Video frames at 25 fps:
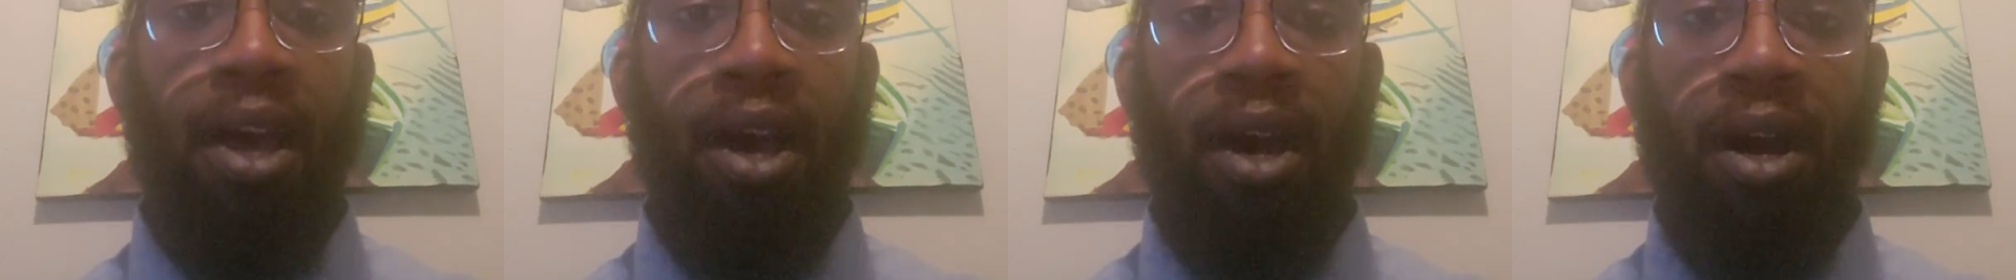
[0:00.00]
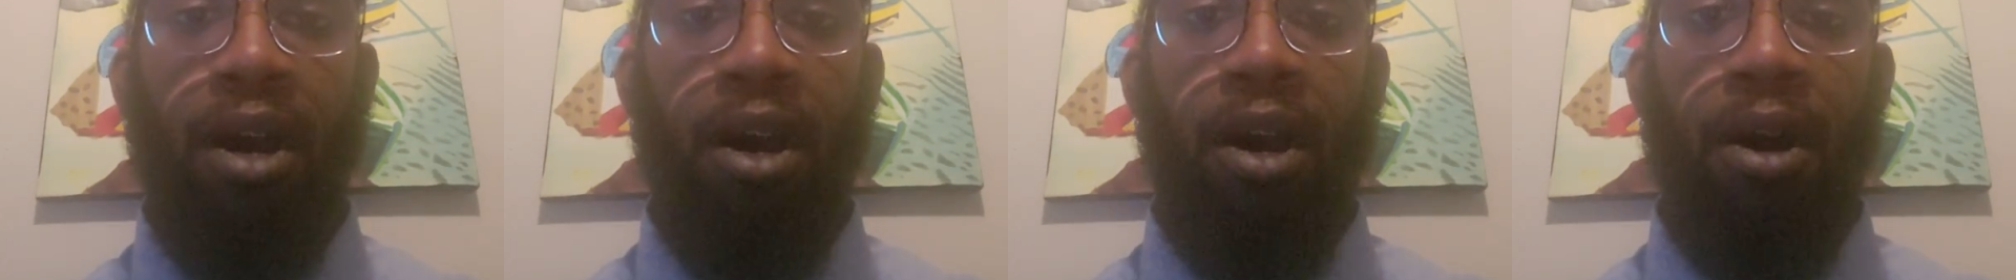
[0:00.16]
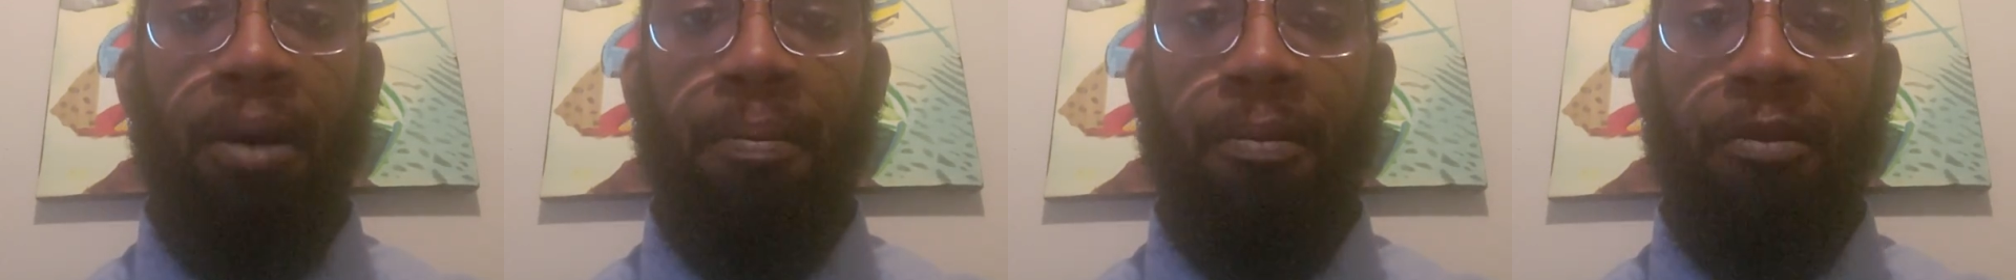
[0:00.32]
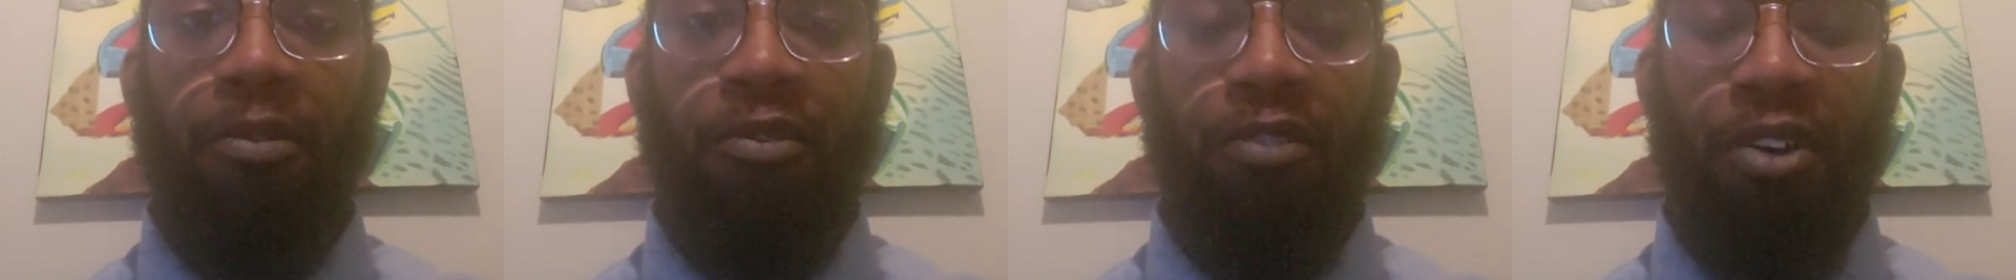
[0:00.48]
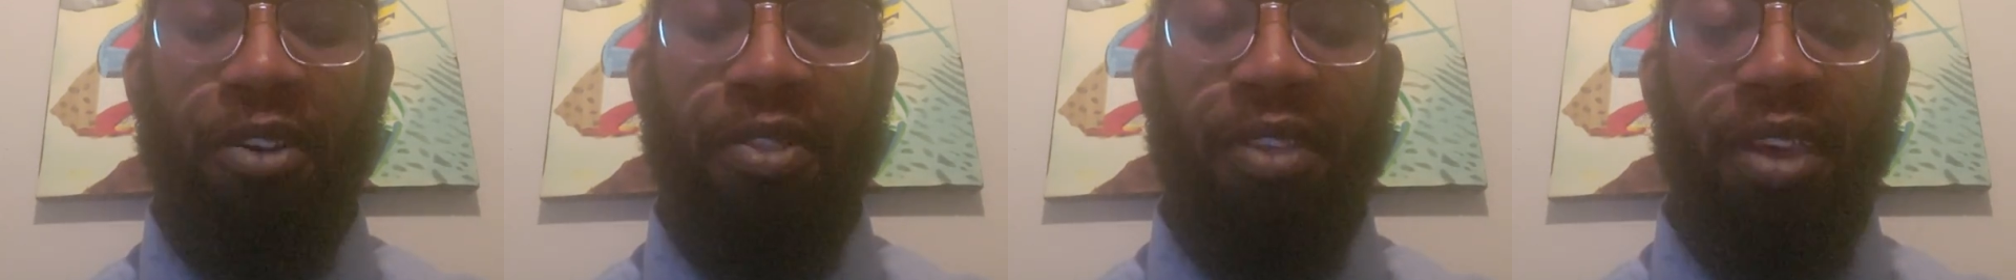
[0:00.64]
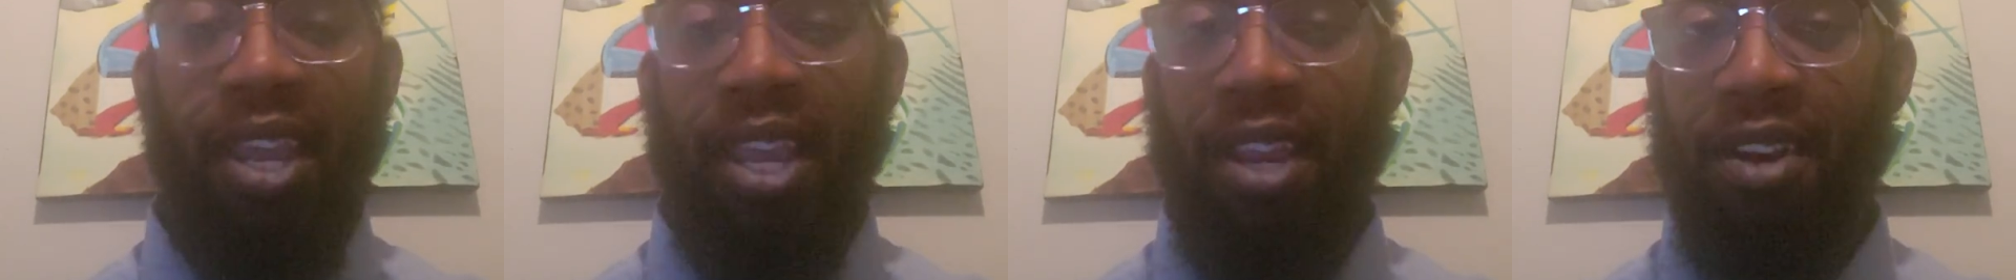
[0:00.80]

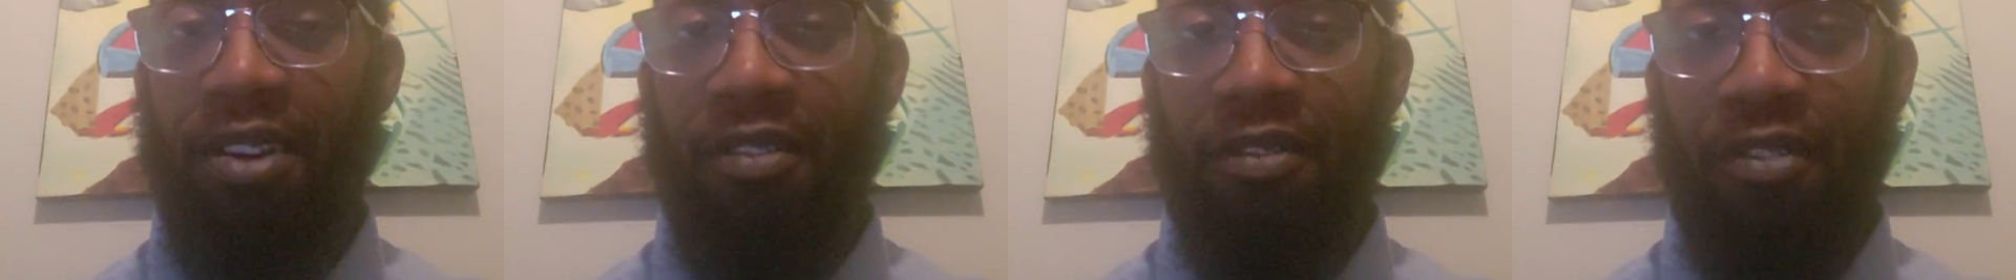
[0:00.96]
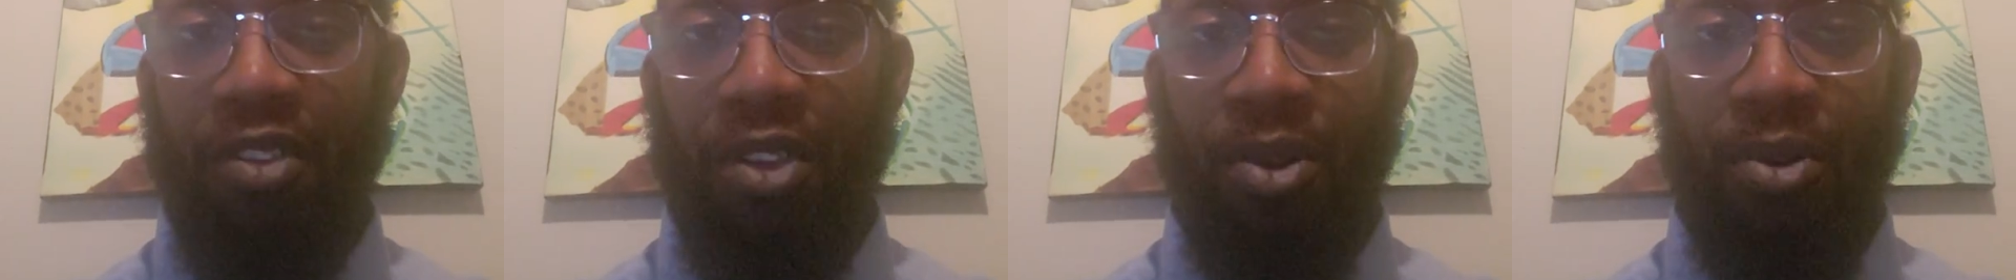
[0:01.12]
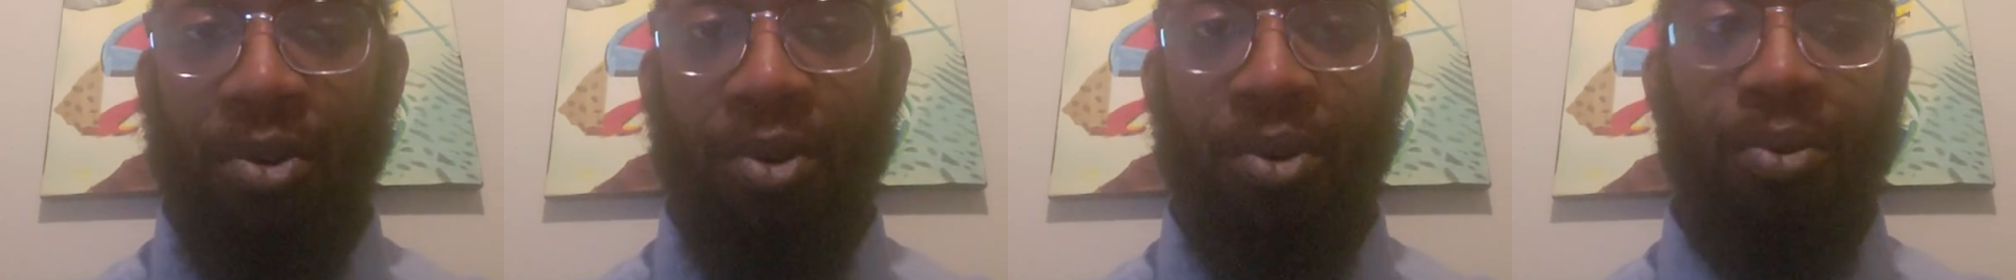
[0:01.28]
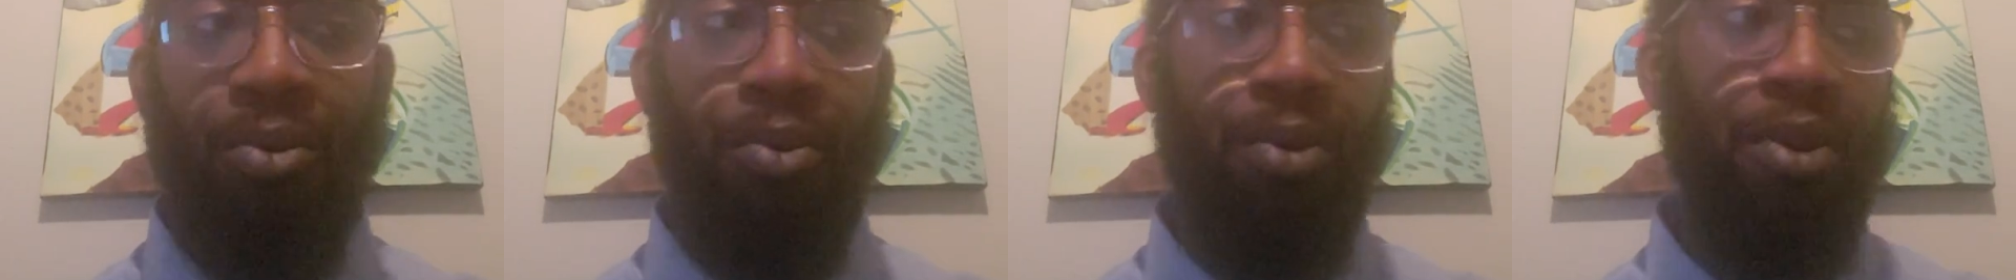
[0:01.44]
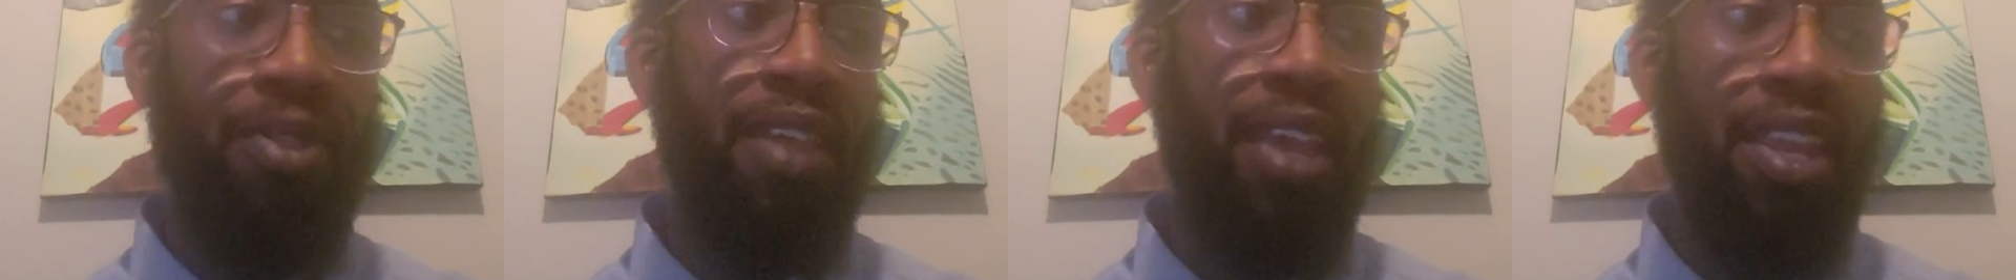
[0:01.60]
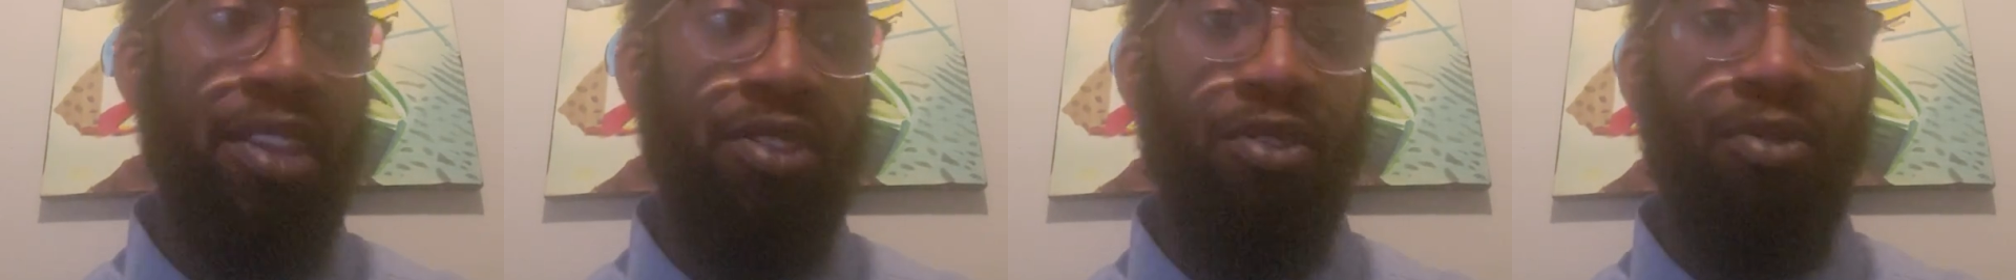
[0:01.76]
for the interview
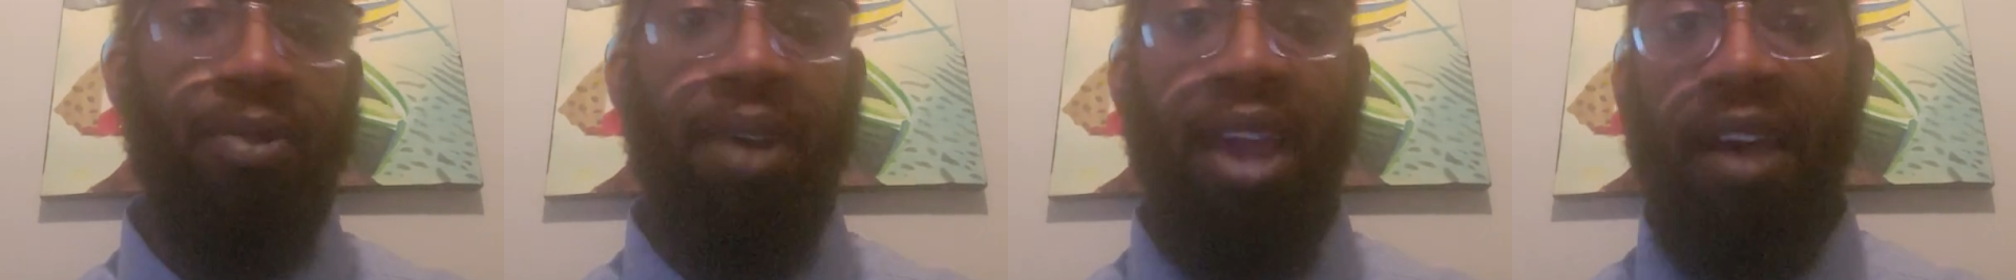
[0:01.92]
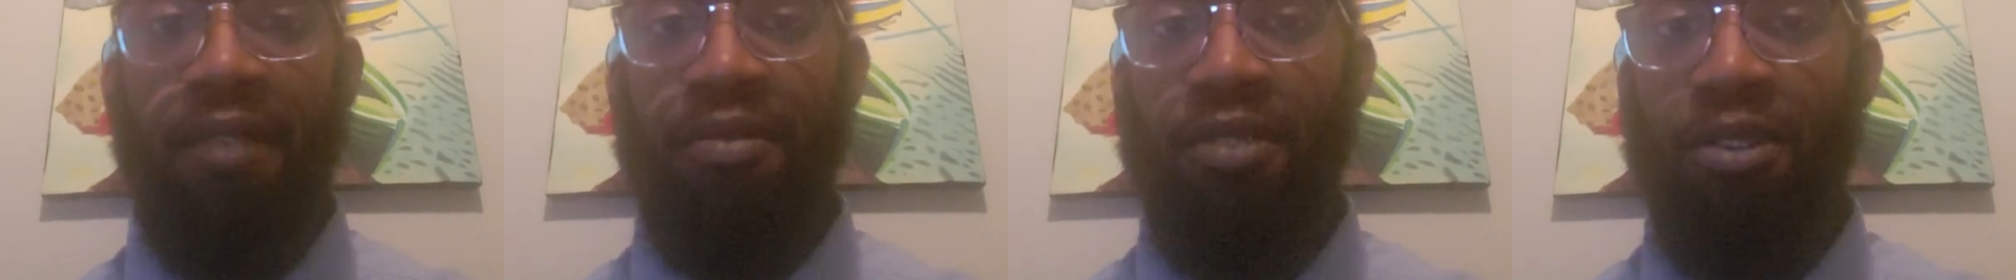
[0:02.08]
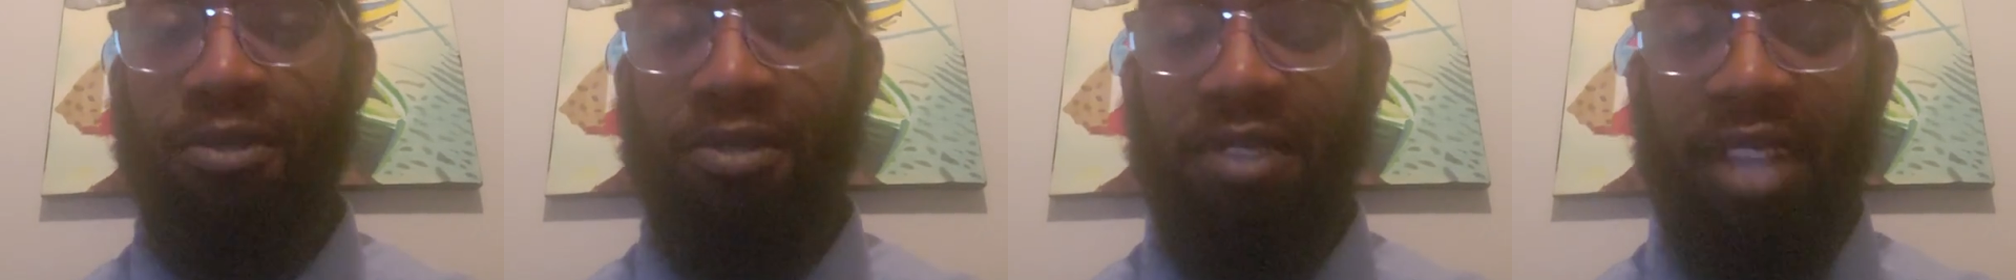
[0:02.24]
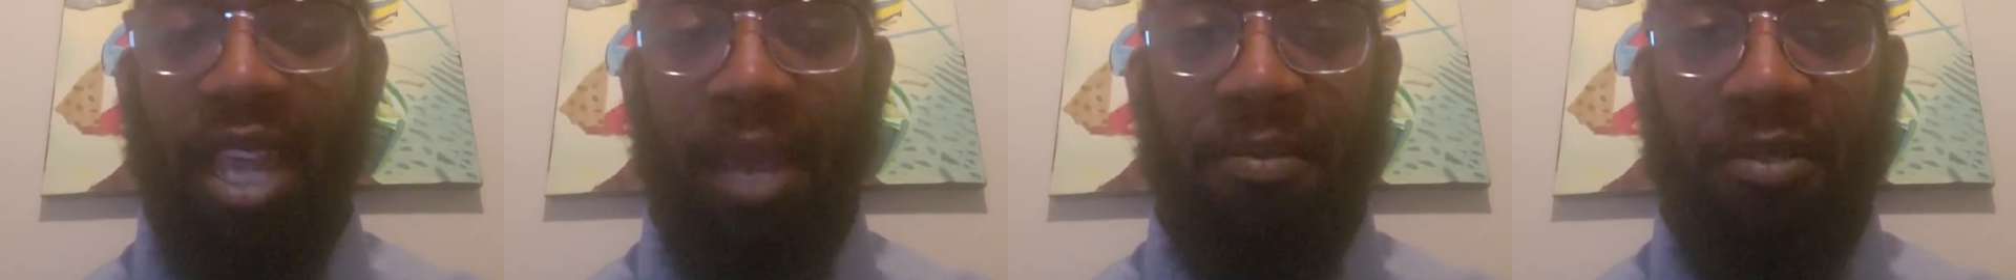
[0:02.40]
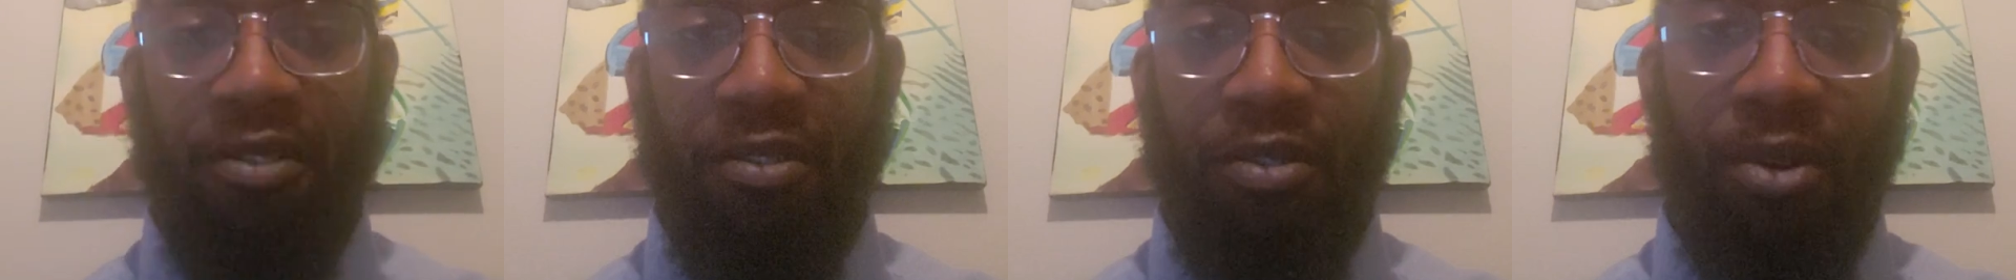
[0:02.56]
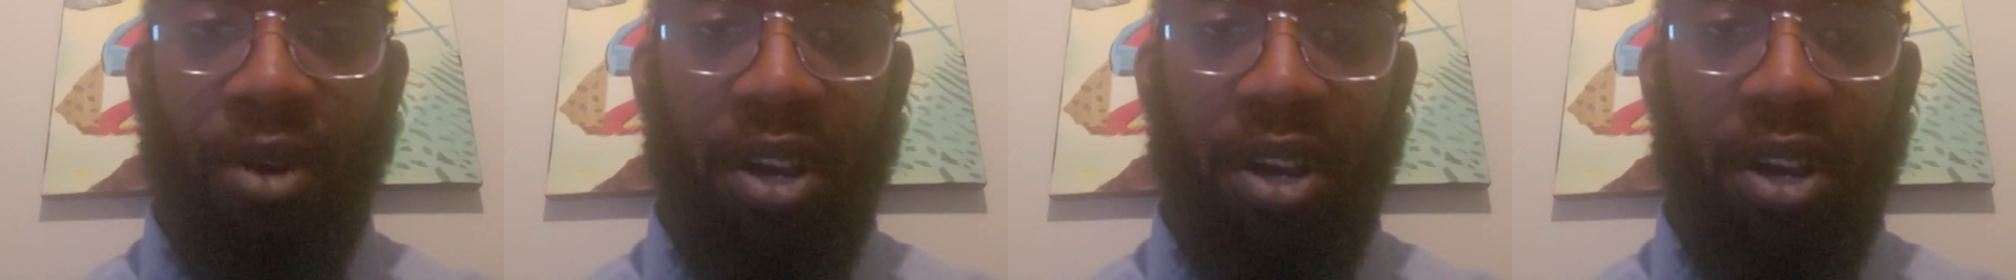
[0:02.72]
when they do have those type of